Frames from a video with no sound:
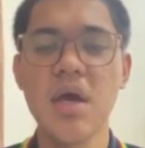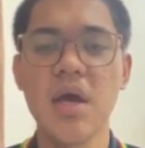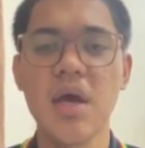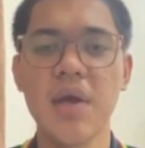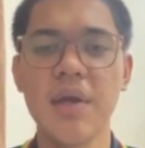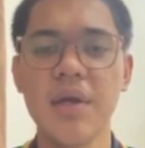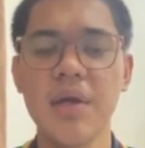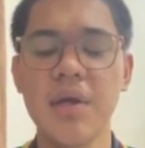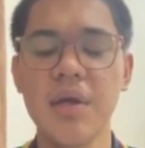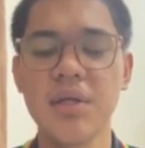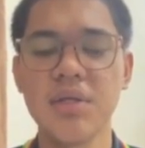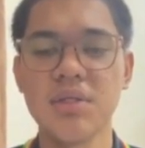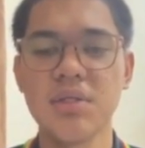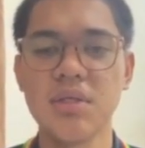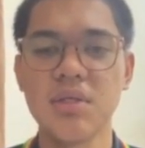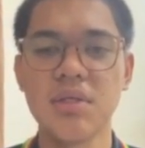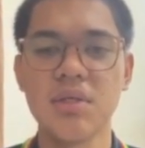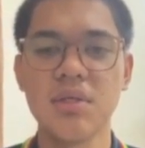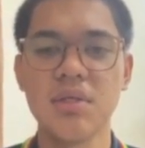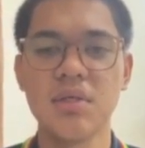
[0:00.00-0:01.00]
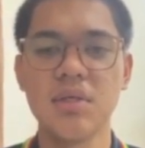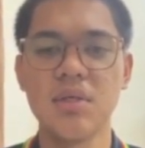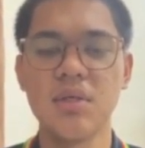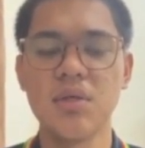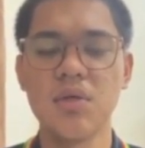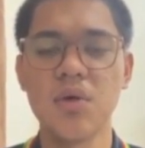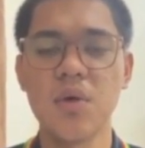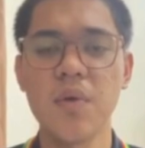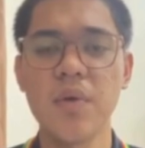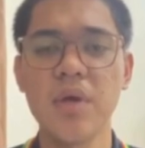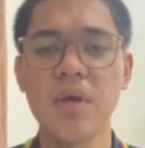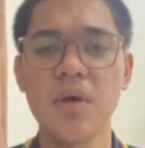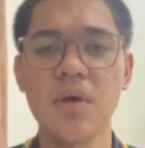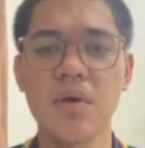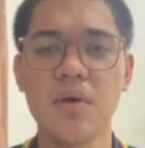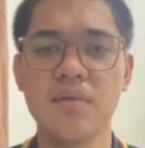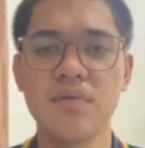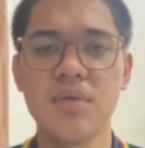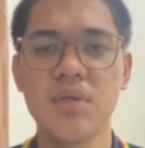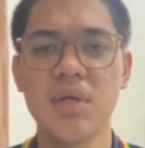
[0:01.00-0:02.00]
And here is the drawing
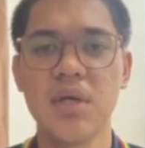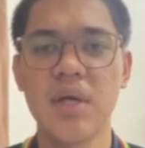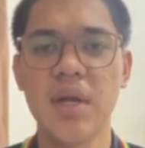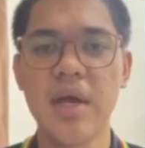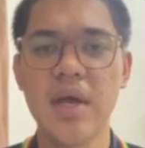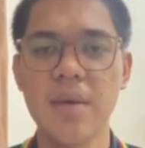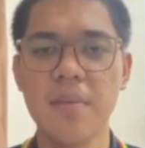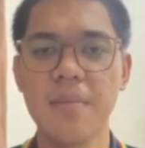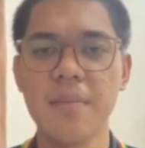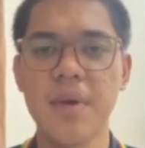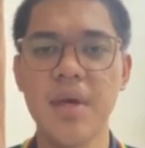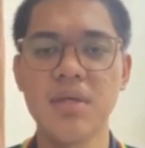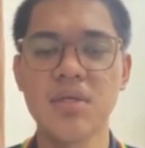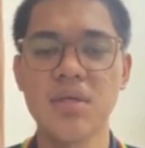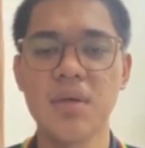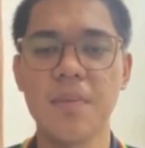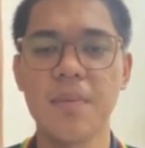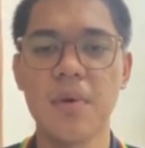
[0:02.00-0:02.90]
of the clamp-based